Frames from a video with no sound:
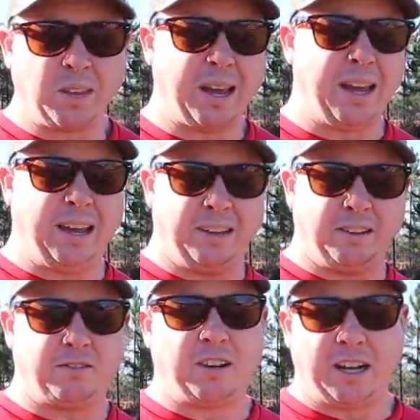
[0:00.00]
And
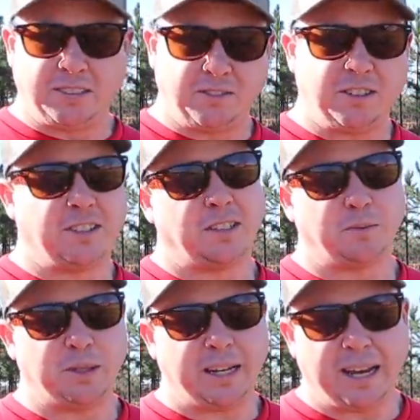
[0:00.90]
the phosphorus and the
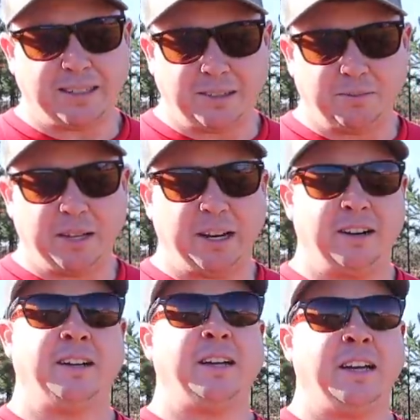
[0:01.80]
potassium
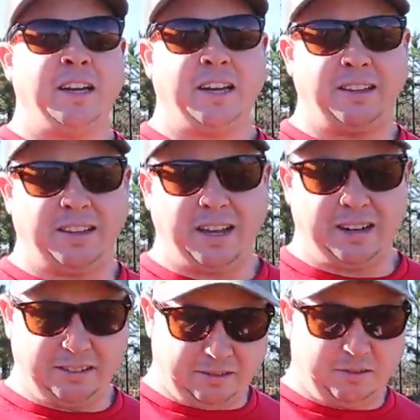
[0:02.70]
there and that